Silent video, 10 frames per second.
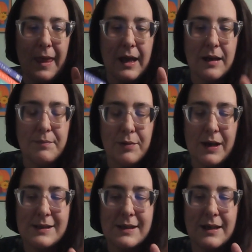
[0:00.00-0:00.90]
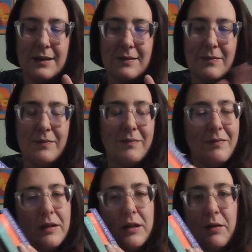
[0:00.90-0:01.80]
and embrace it,
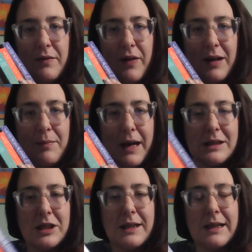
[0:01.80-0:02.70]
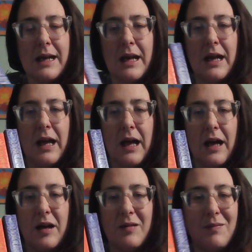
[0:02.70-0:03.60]
you can find magic.
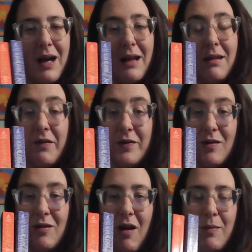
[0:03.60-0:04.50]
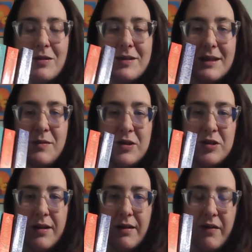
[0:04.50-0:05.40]
Um, I love Nora Roberts. I
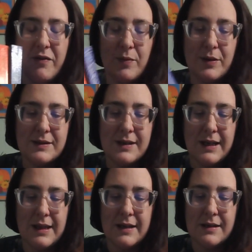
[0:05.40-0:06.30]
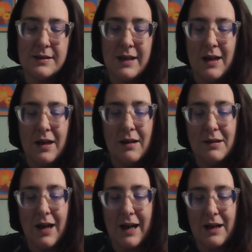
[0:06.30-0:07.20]
especially love her books like this,
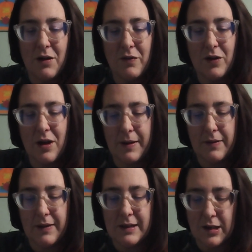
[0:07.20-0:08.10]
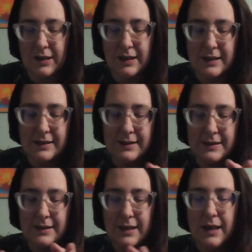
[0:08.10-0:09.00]
Light Overcoming the
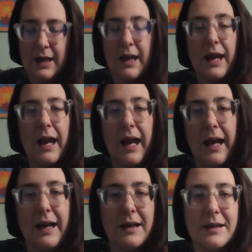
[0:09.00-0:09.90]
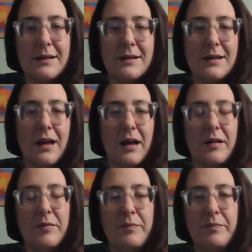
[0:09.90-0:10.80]
Darkness, and
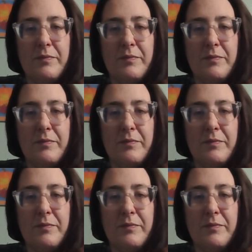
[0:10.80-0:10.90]
uh,